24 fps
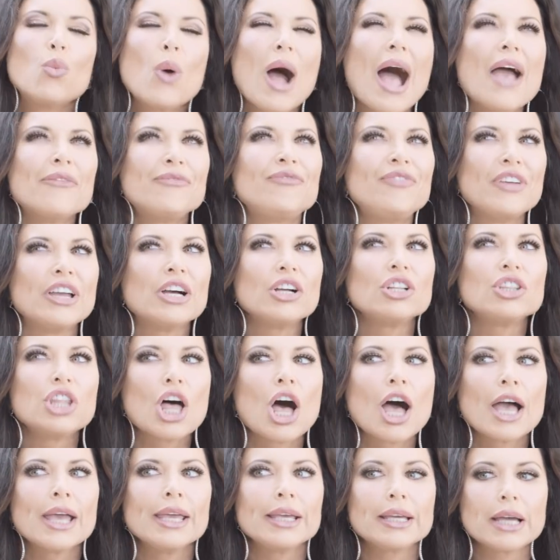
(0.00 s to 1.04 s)
Well,
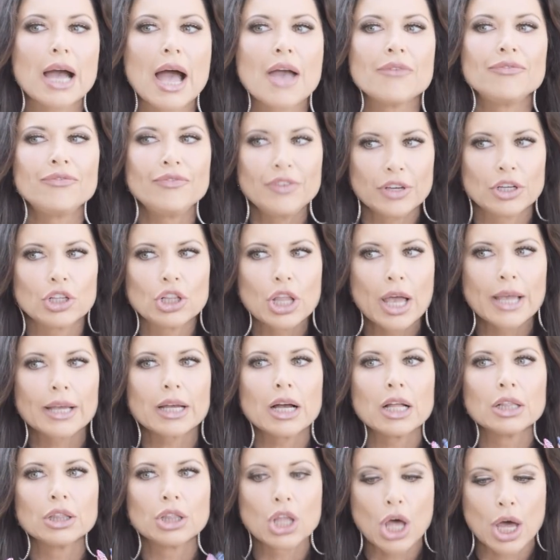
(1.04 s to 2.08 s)
I feel like
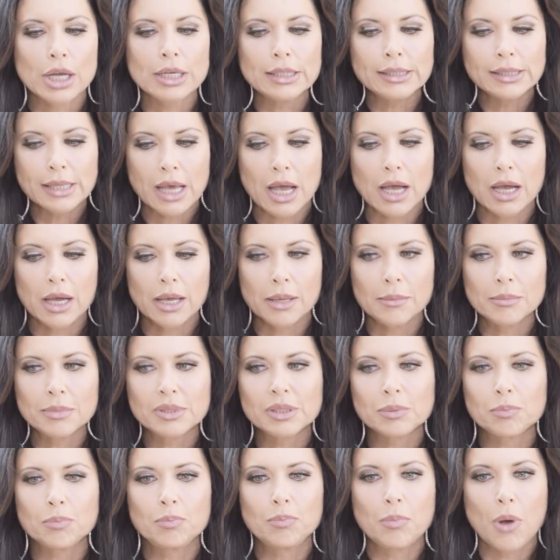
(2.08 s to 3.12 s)
a lot of
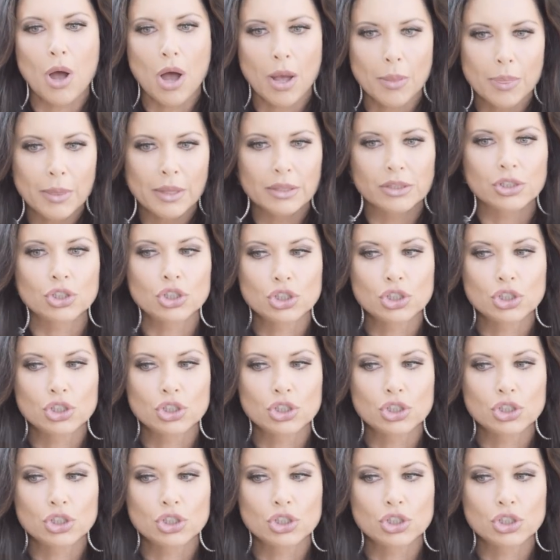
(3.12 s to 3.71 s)
times on this